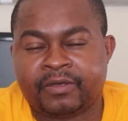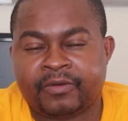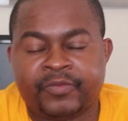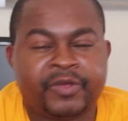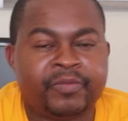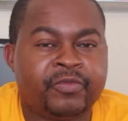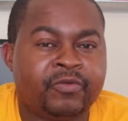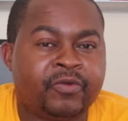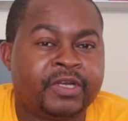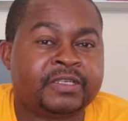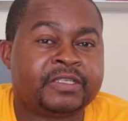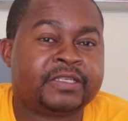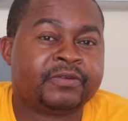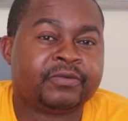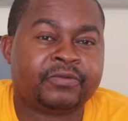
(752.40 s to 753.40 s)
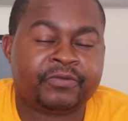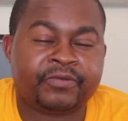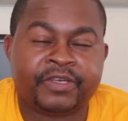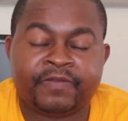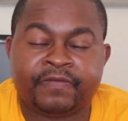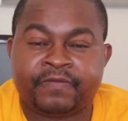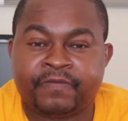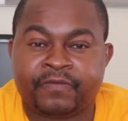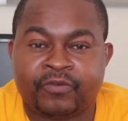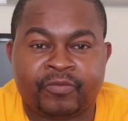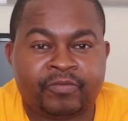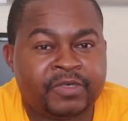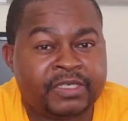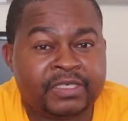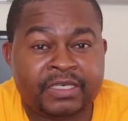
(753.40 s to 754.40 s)
Maybe one cell would have
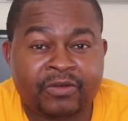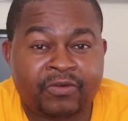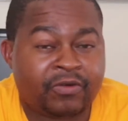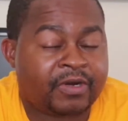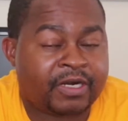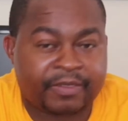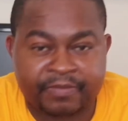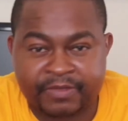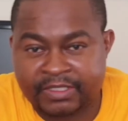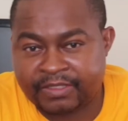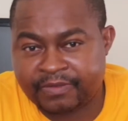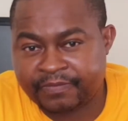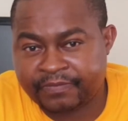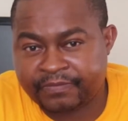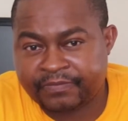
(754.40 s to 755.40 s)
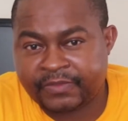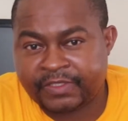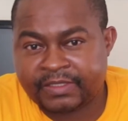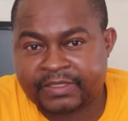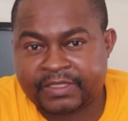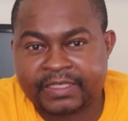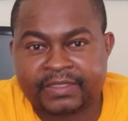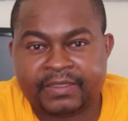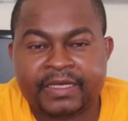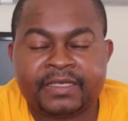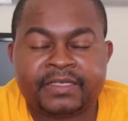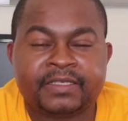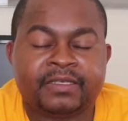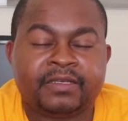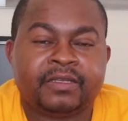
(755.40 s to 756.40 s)
completely collapsed, such
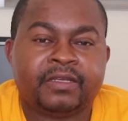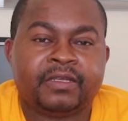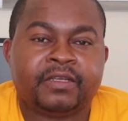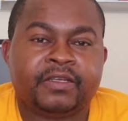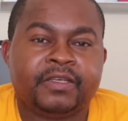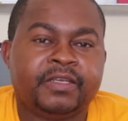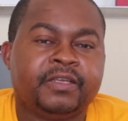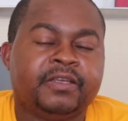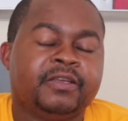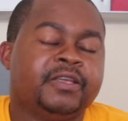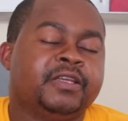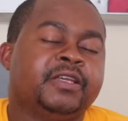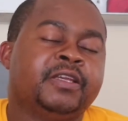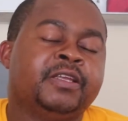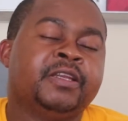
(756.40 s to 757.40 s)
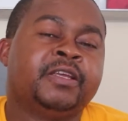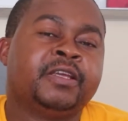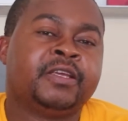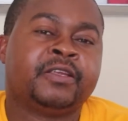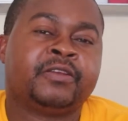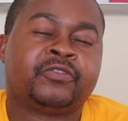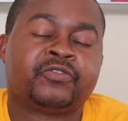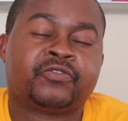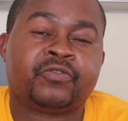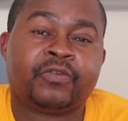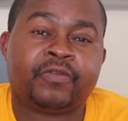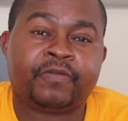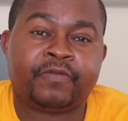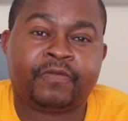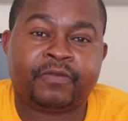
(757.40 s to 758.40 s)
that in a
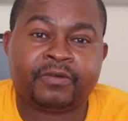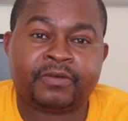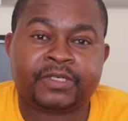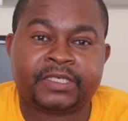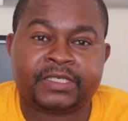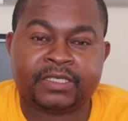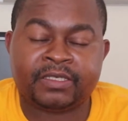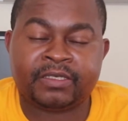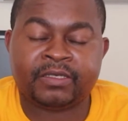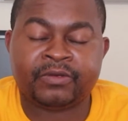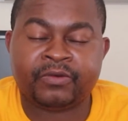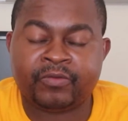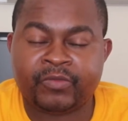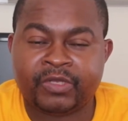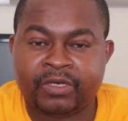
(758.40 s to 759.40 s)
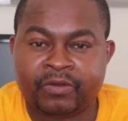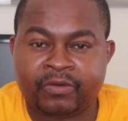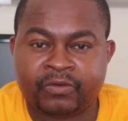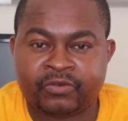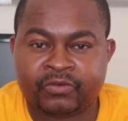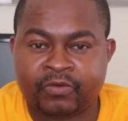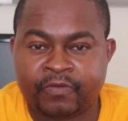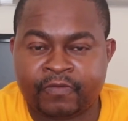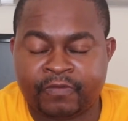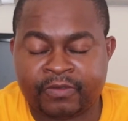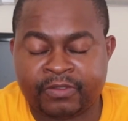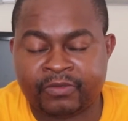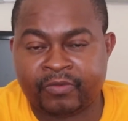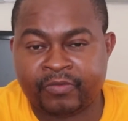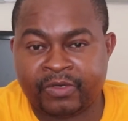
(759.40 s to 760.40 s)
12 volt
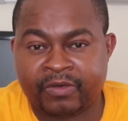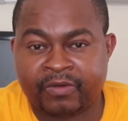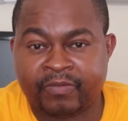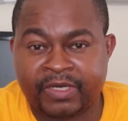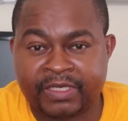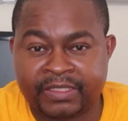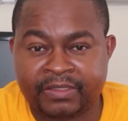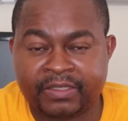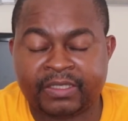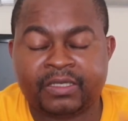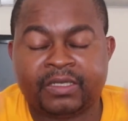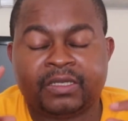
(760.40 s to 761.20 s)
nominal battery,